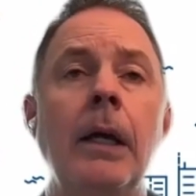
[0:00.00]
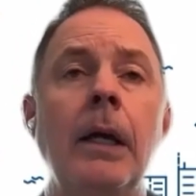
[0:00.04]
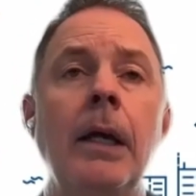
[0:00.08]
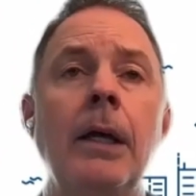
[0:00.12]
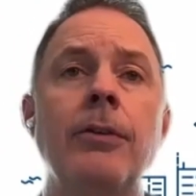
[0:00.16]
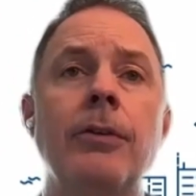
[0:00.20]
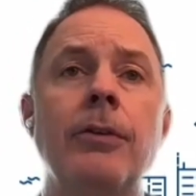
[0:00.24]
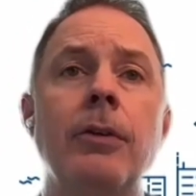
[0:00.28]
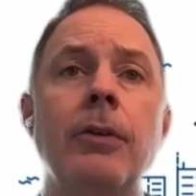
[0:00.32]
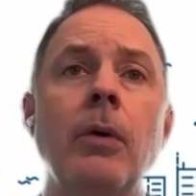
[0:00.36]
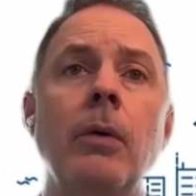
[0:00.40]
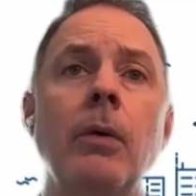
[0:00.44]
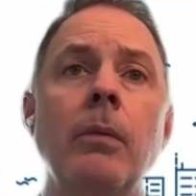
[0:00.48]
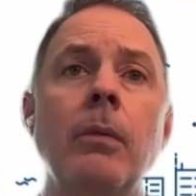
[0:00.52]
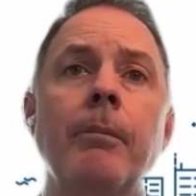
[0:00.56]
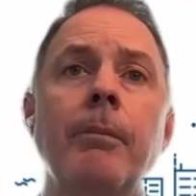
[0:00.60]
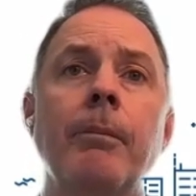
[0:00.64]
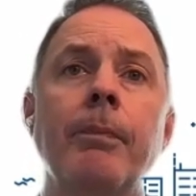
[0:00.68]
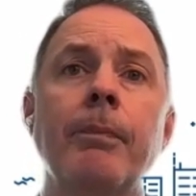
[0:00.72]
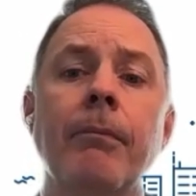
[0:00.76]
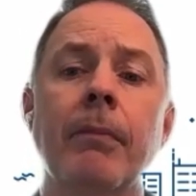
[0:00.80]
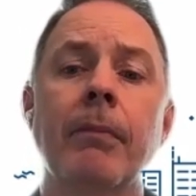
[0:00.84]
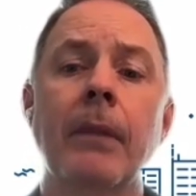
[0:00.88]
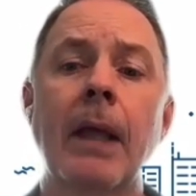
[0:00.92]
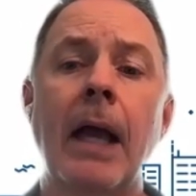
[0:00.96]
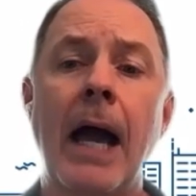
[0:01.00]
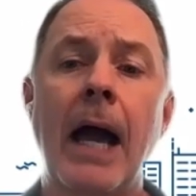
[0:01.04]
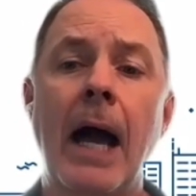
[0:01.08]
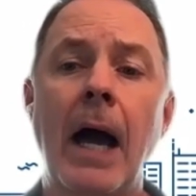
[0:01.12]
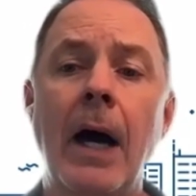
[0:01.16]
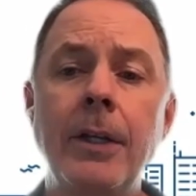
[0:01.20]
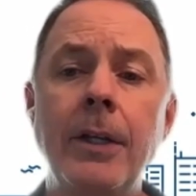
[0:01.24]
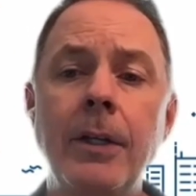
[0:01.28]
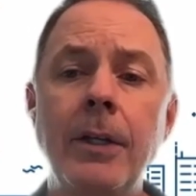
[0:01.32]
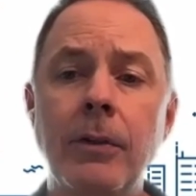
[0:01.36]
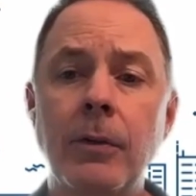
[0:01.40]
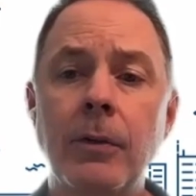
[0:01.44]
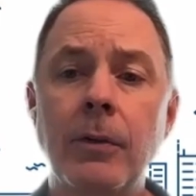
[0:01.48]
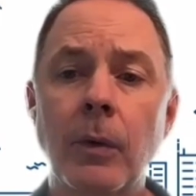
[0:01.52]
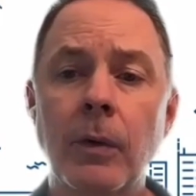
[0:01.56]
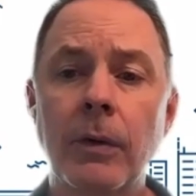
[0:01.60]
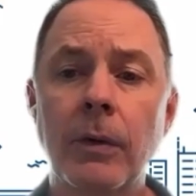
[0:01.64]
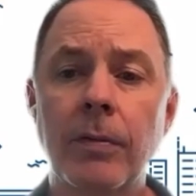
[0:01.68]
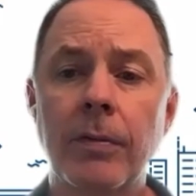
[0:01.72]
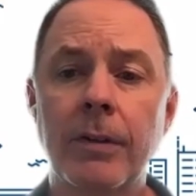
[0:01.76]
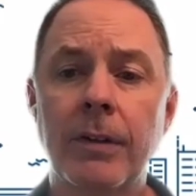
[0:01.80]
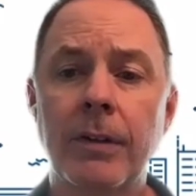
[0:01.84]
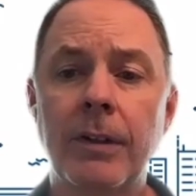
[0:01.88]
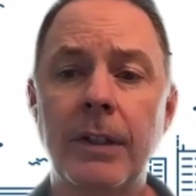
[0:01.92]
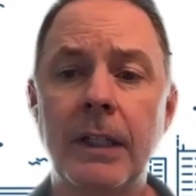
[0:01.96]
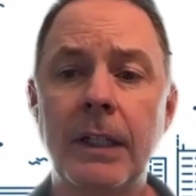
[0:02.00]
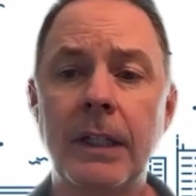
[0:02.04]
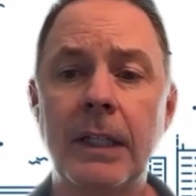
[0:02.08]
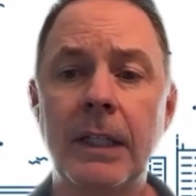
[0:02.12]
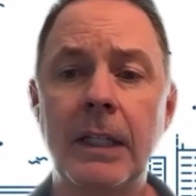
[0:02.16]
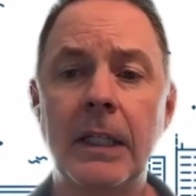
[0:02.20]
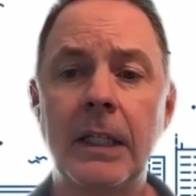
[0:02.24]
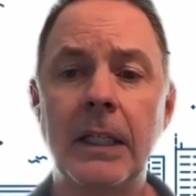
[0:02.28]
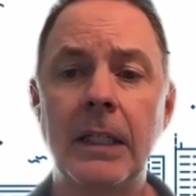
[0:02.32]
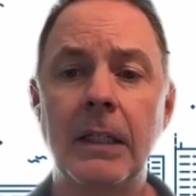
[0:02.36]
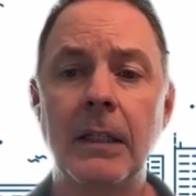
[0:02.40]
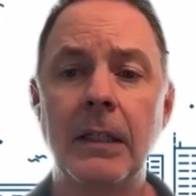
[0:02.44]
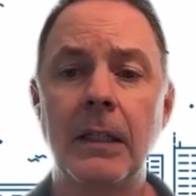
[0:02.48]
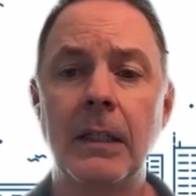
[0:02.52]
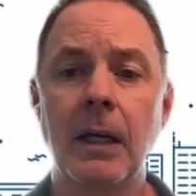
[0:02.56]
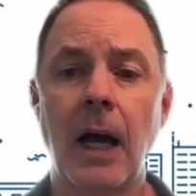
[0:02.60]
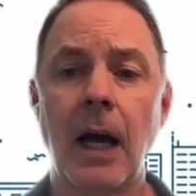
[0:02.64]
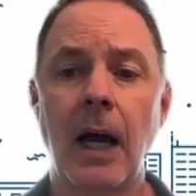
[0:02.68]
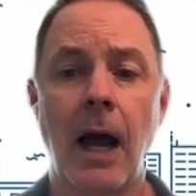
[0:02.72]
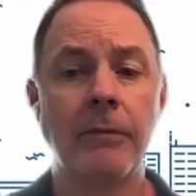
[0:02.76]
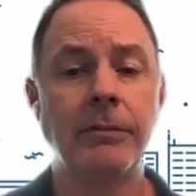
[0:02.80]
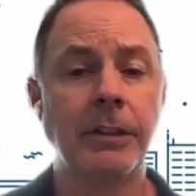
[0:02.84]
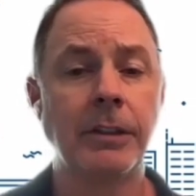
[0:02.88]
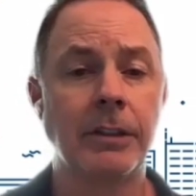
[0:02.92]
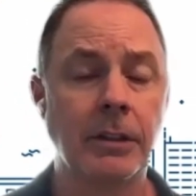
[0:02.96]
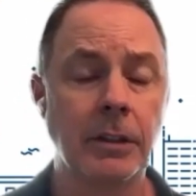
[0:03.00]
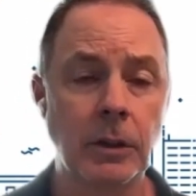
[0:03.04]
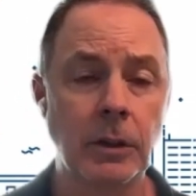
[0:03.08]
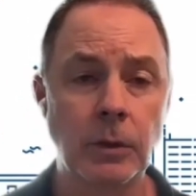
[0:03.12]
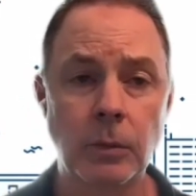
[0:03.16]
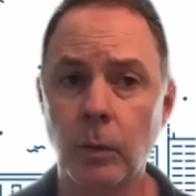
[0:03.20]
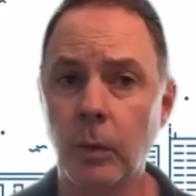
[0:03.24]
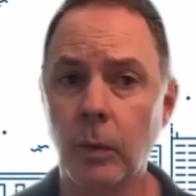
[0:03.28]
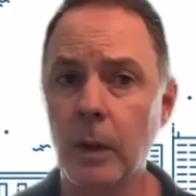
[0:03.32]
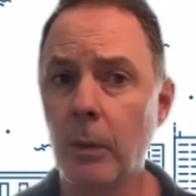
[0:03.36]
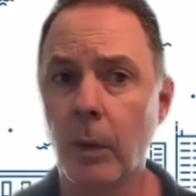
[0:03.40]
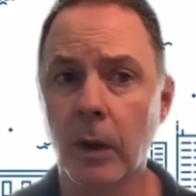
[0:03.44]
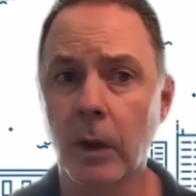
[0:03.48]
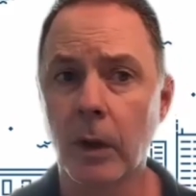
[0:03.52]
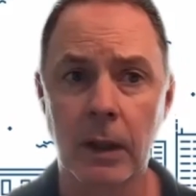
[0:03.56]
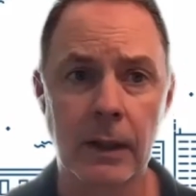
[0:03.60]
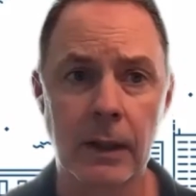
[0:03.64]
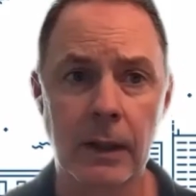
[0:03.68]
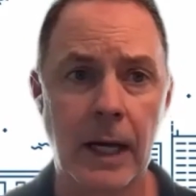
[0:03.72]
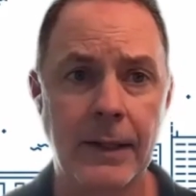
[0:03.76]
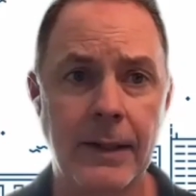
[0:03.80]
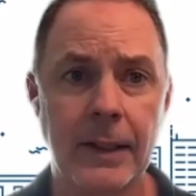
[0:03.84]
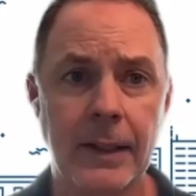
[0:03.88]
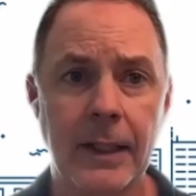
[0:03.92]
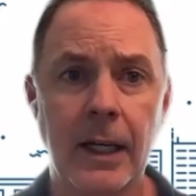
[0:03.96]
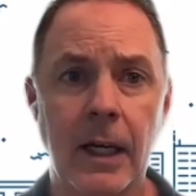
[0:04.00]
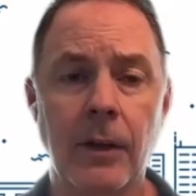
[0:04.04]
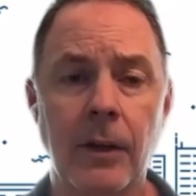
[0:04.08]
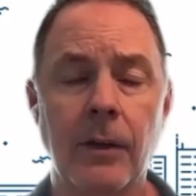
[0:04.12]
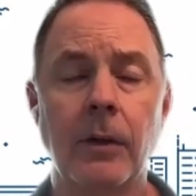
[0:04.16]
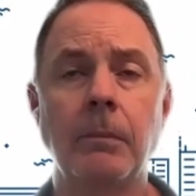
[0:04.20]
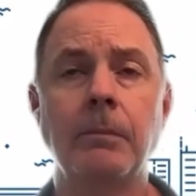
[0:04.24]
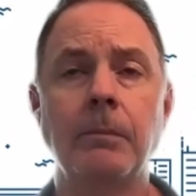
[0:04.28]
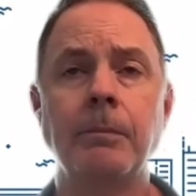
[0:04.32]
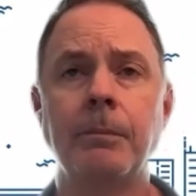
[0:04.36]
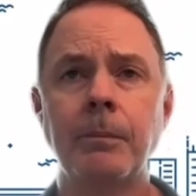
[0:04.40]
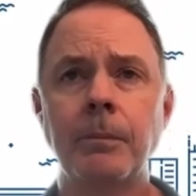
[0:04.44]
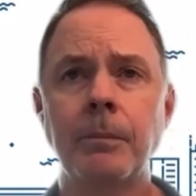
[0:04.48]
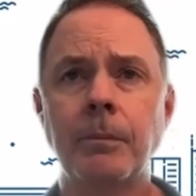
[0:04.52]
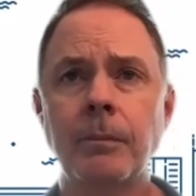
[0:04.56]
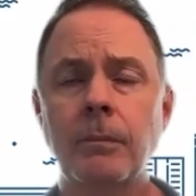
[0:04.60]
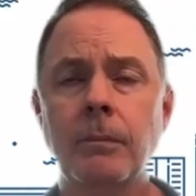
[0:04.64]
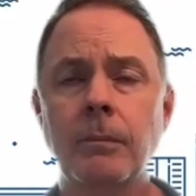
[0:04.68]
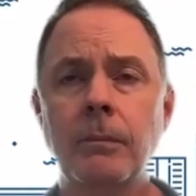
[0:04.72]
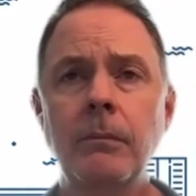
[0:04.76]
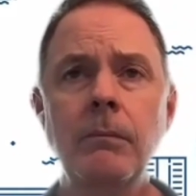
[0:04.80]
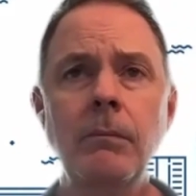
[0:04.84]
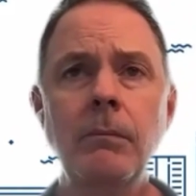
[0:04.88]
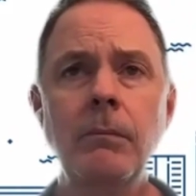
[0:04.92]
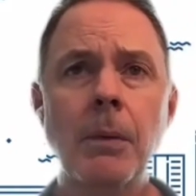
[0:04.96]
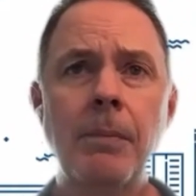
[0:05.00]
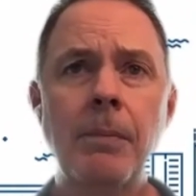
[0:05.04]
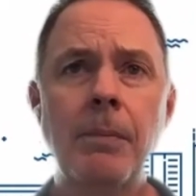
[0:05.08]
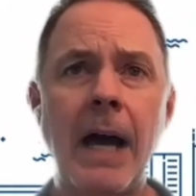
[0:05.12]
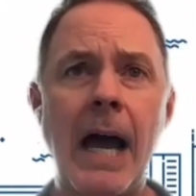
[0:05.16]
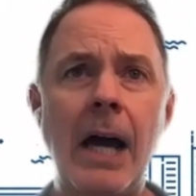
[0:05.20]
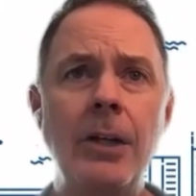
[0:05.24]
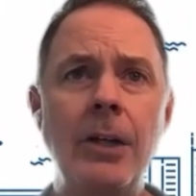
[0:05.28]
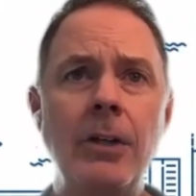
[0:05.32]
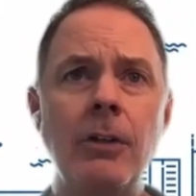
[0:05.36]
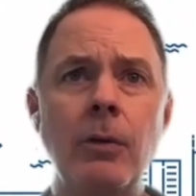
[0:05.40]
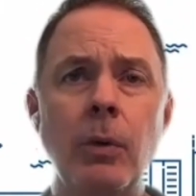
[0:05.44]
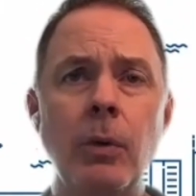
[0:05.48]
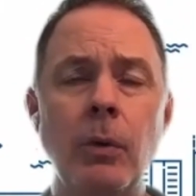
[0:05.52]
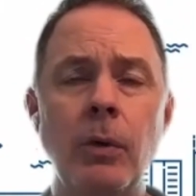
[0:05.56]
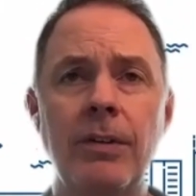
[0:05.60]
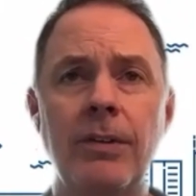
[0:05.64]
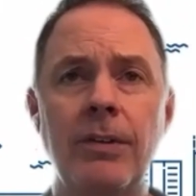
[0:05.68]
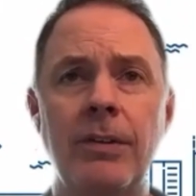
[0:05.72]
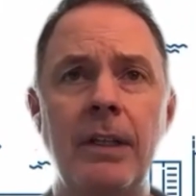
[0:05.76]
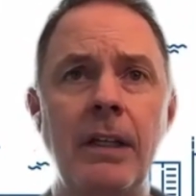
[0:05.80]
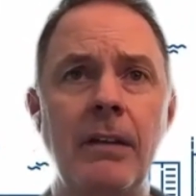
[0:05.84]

And so how do you sort of see, obviously we work a lot together, but how do you sort of see